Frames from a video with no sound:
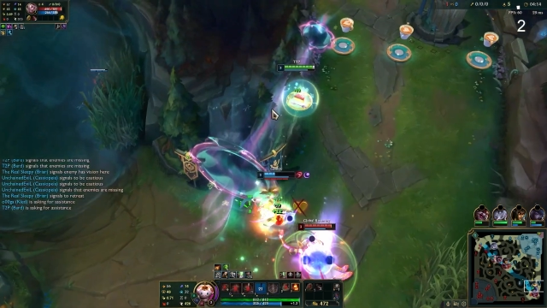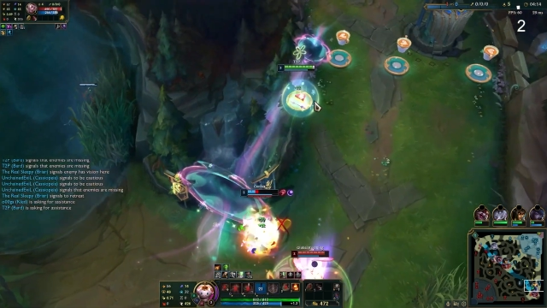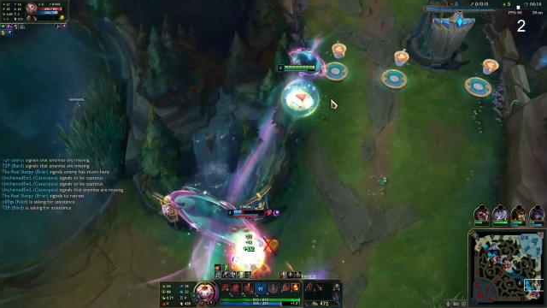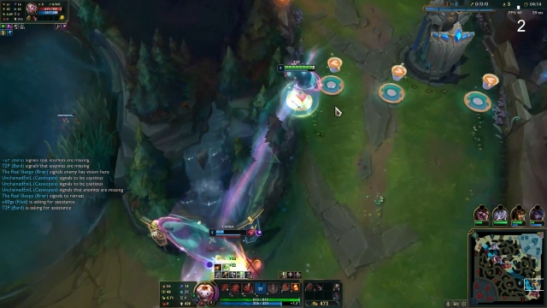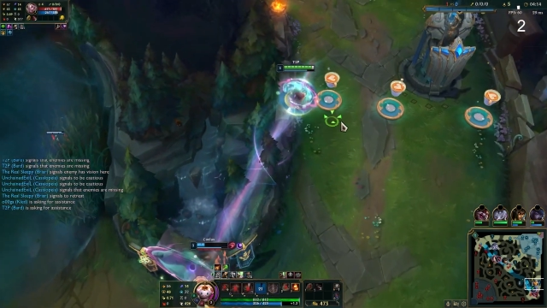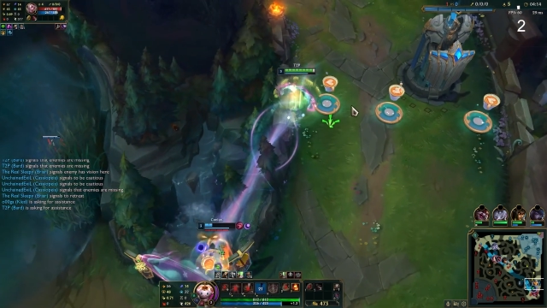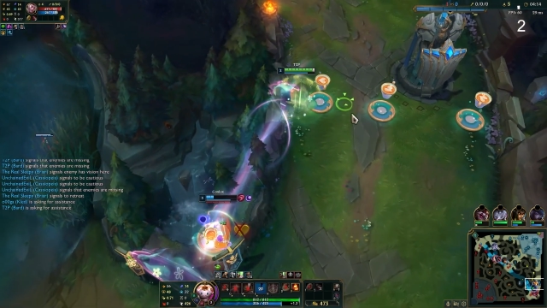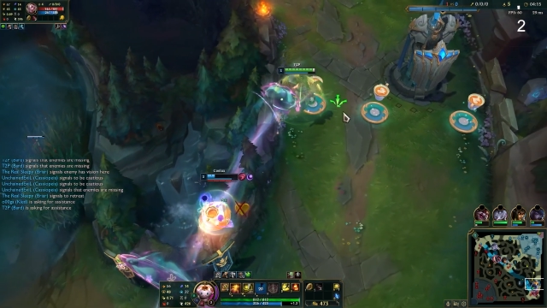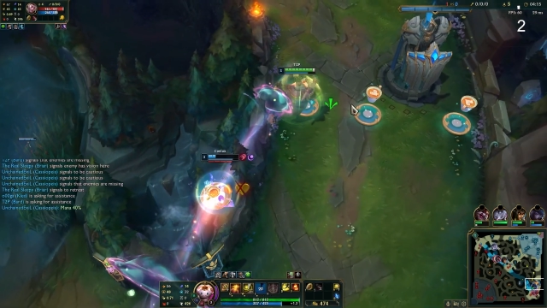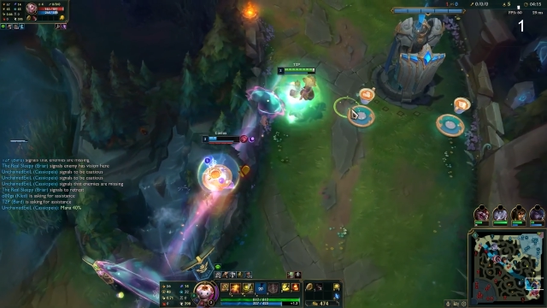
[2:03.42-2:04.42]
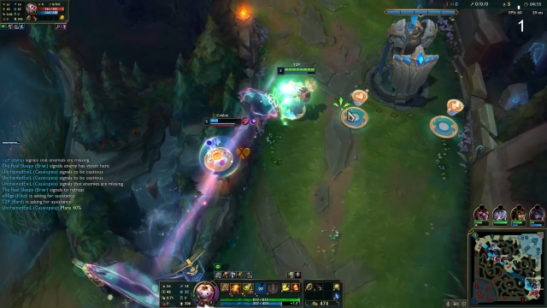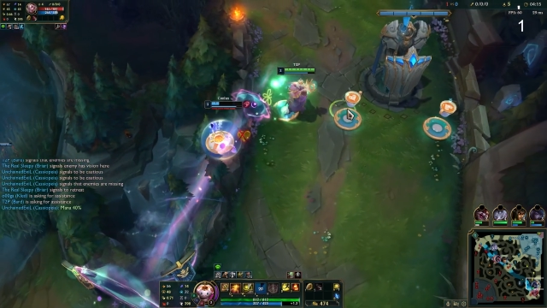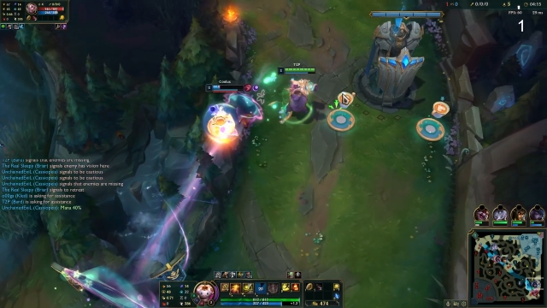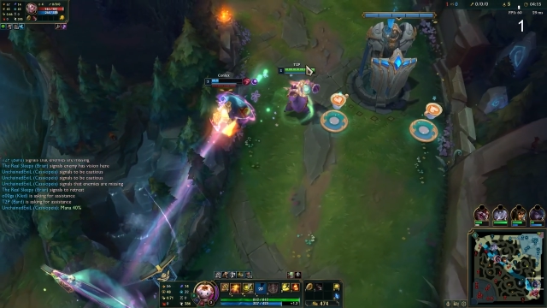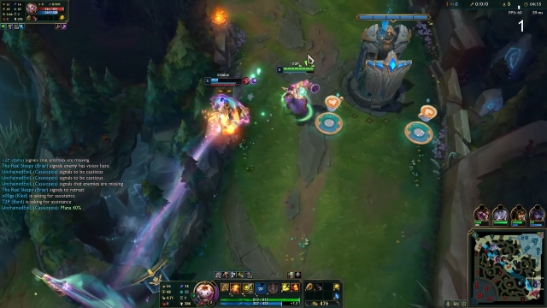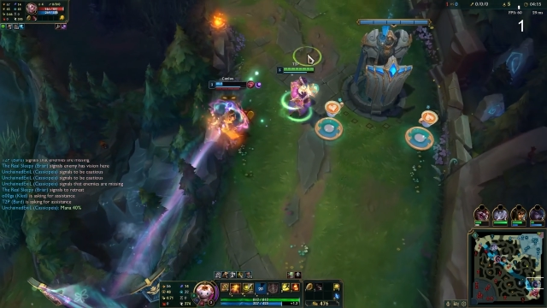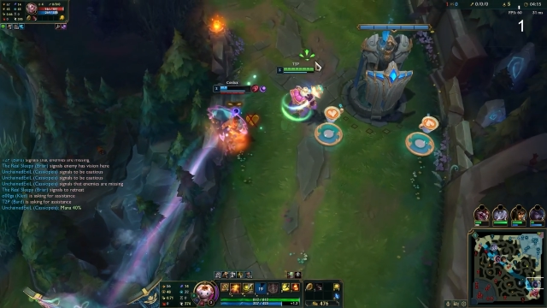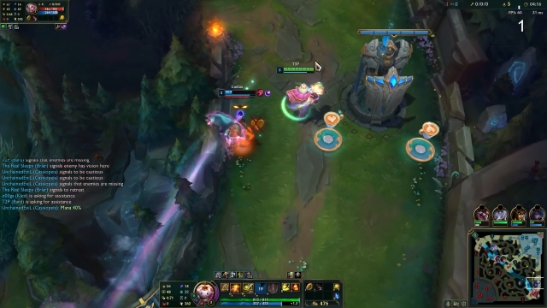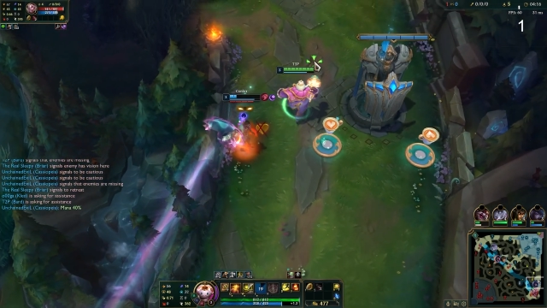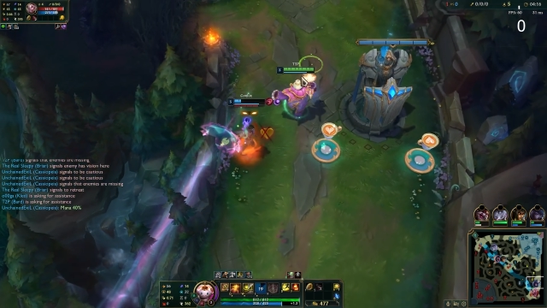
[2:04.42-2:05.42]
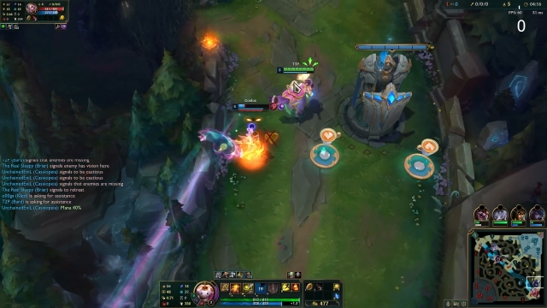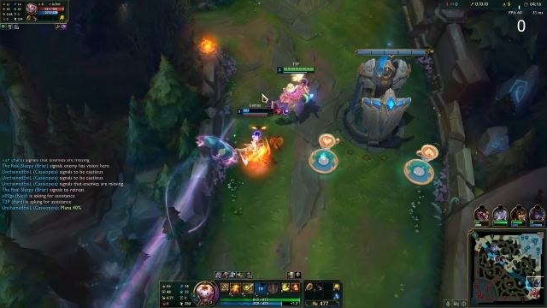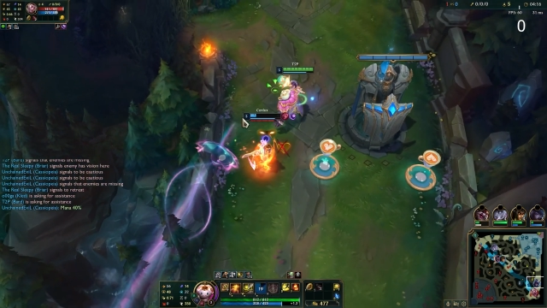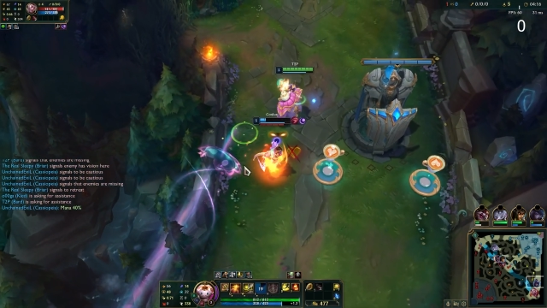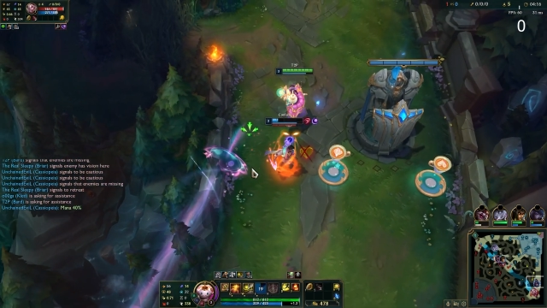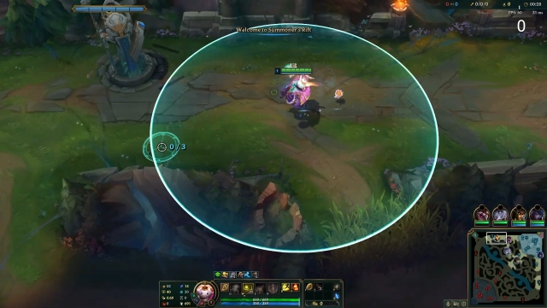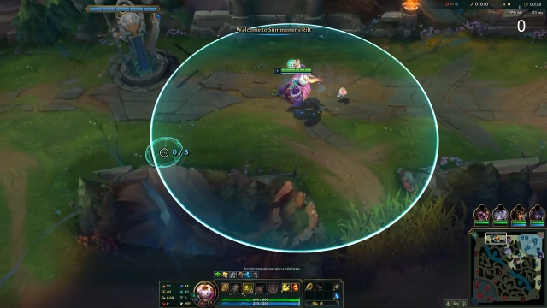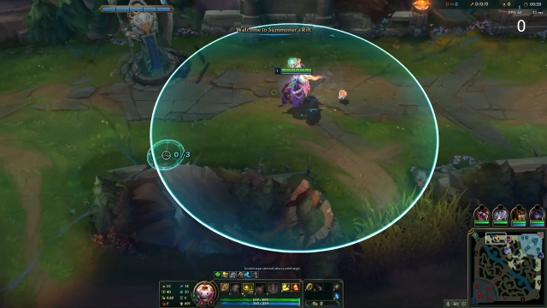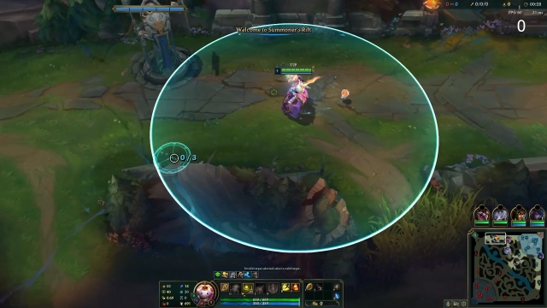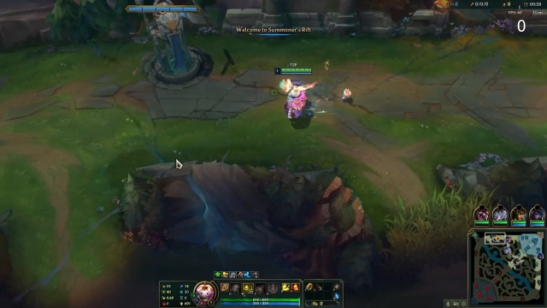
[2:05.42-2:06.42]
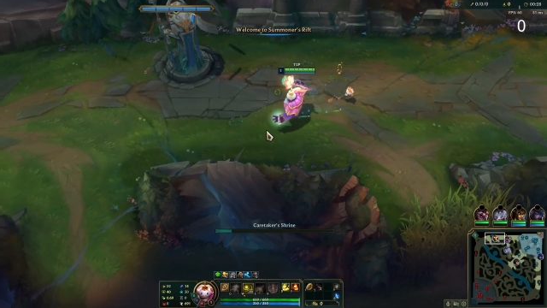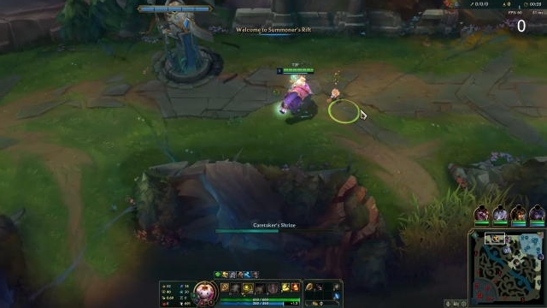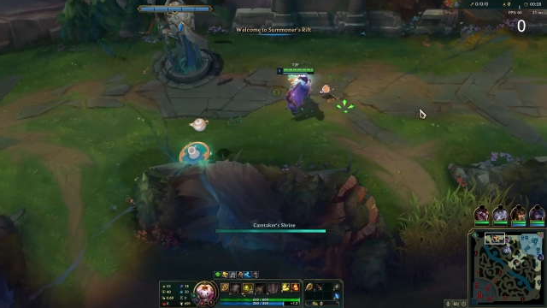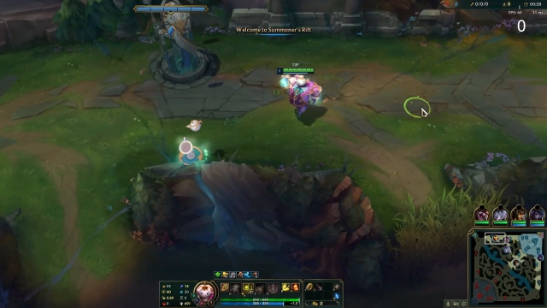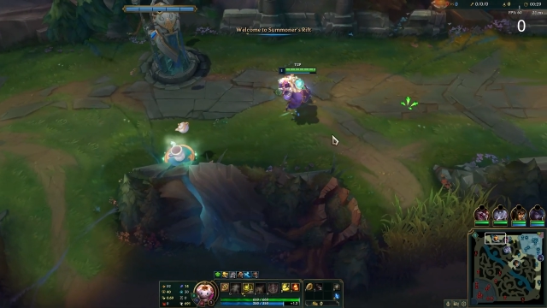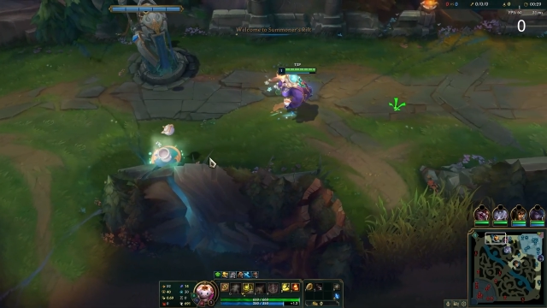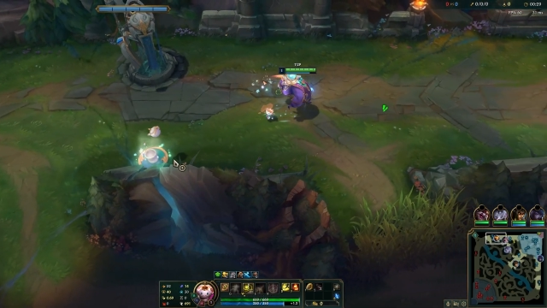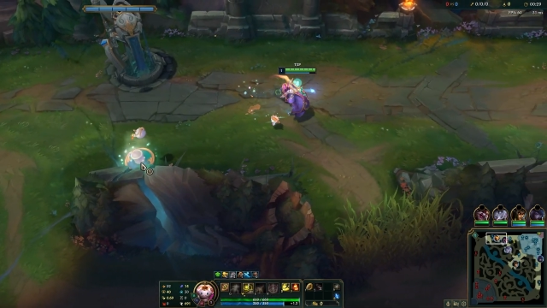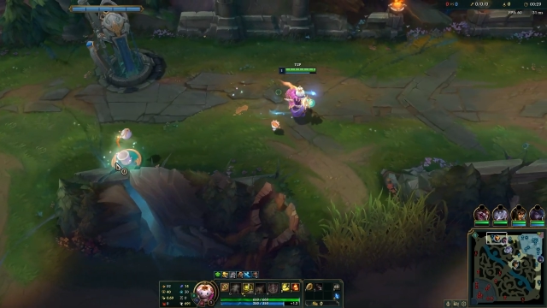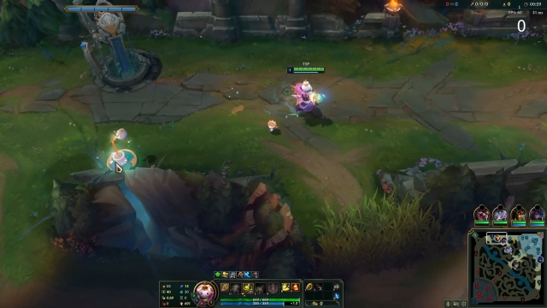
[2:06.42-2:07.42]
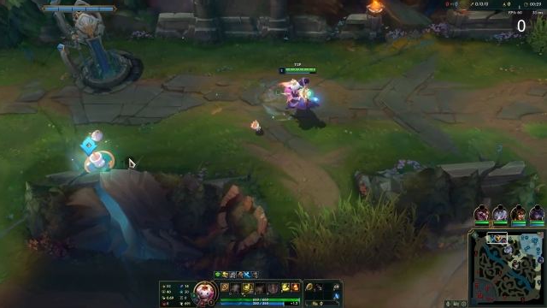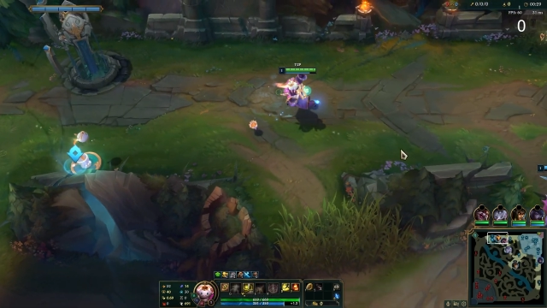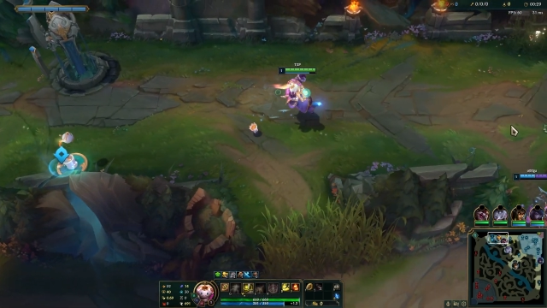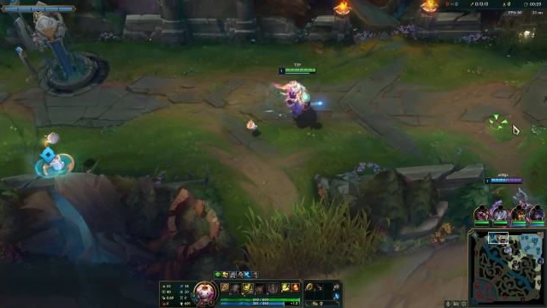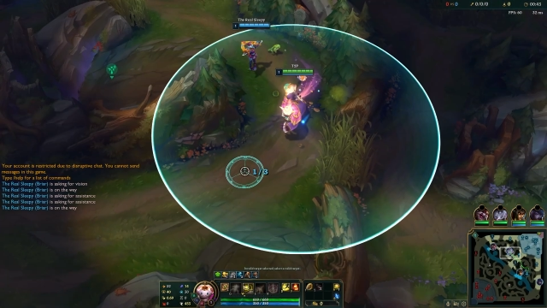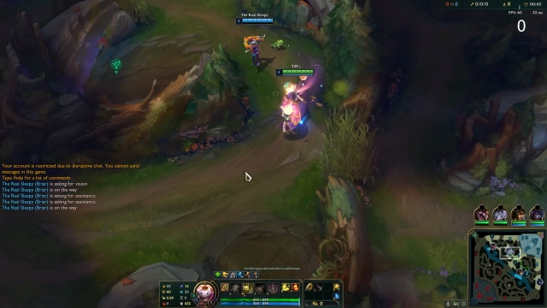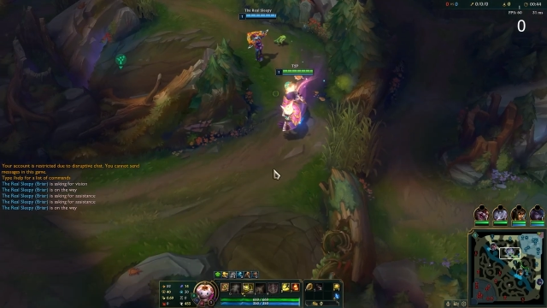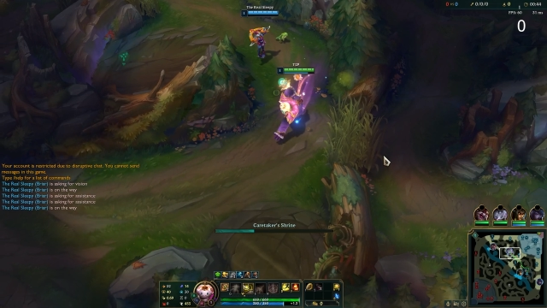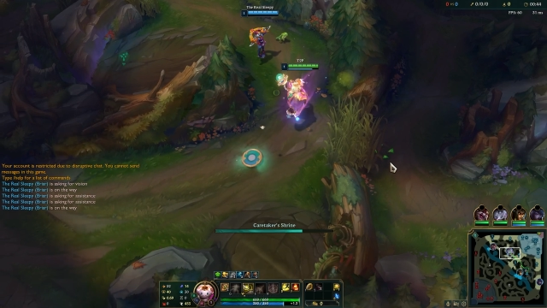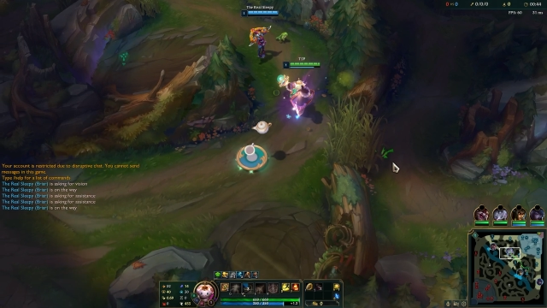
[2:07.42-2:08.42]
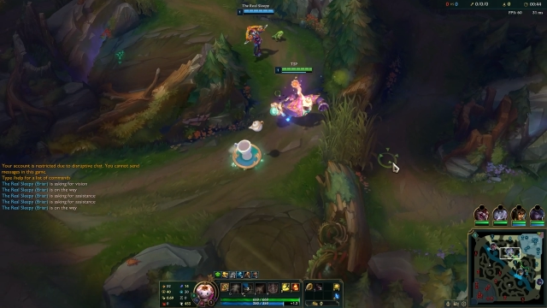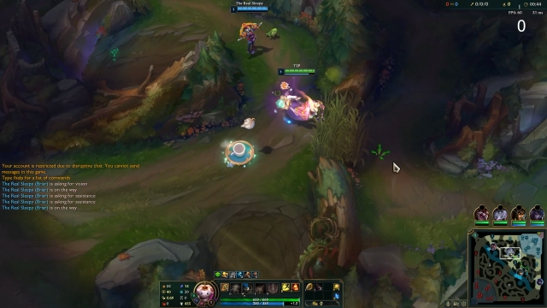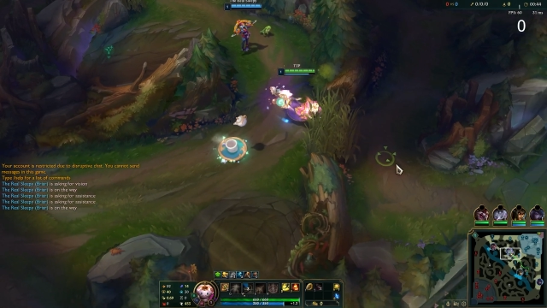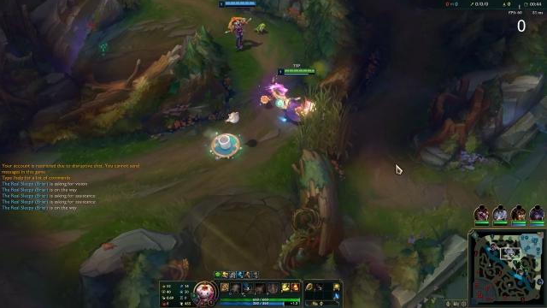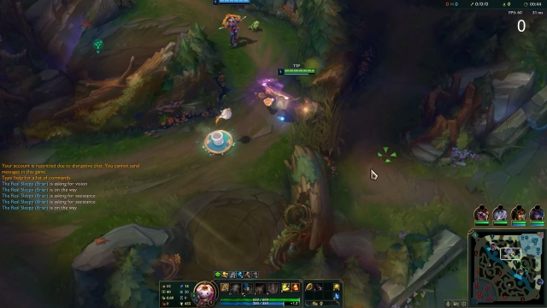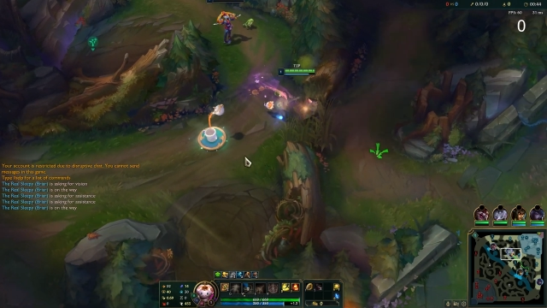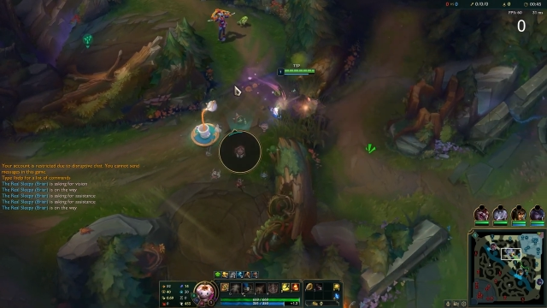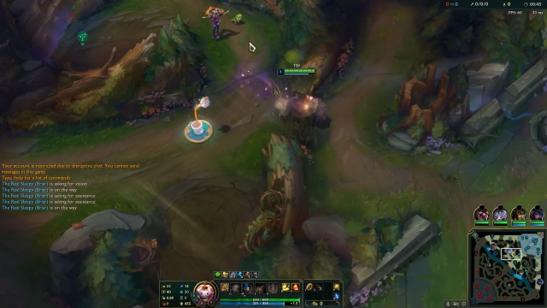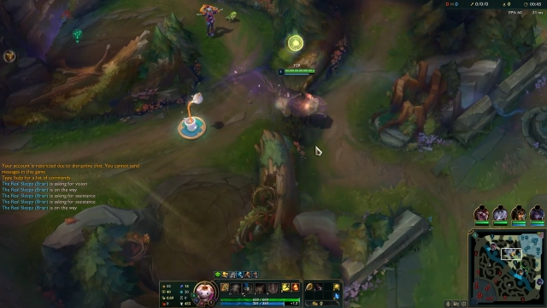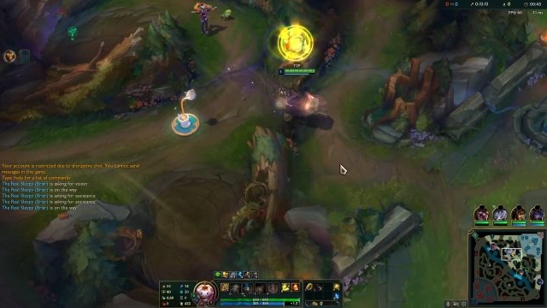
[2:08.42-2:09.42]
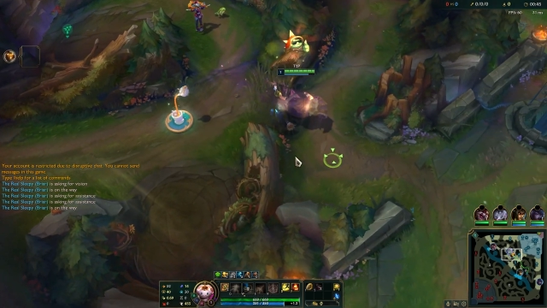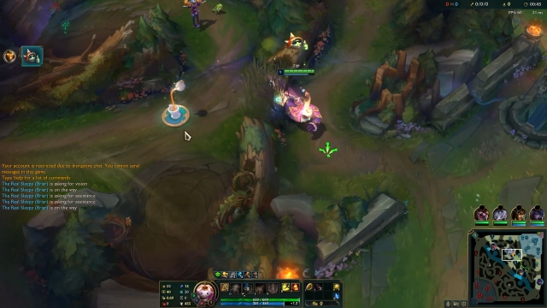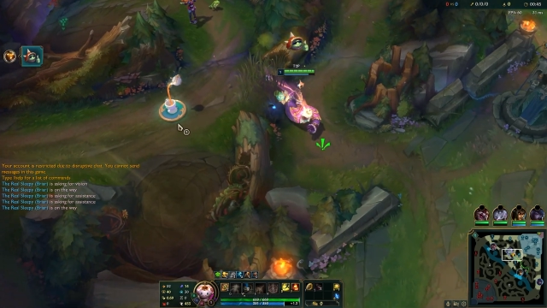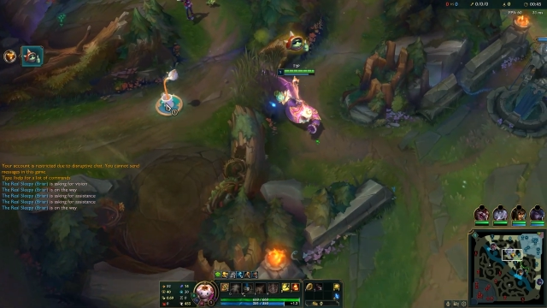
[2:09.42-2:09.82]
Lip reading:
(no speaker visible)